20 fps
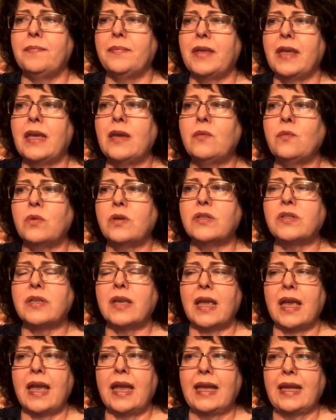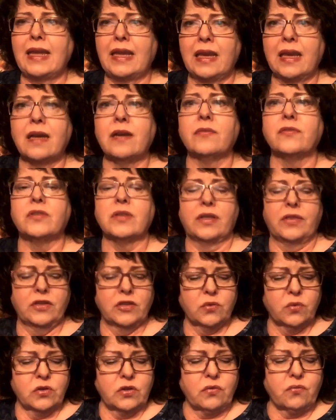it was a gift, and
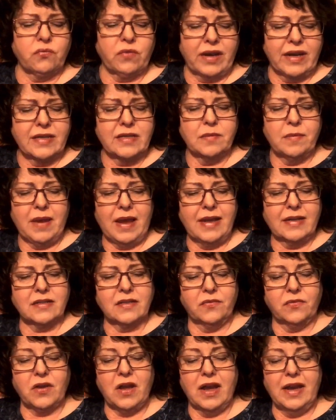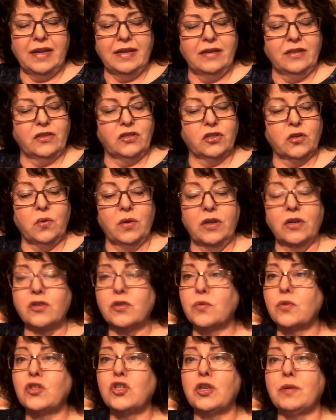this was a random act of kindness. So here's
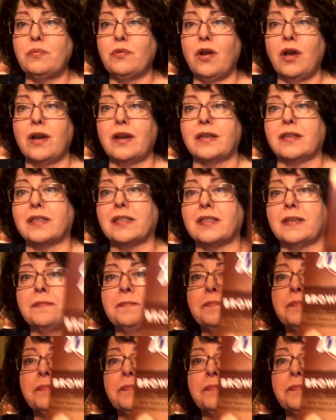what she brought us.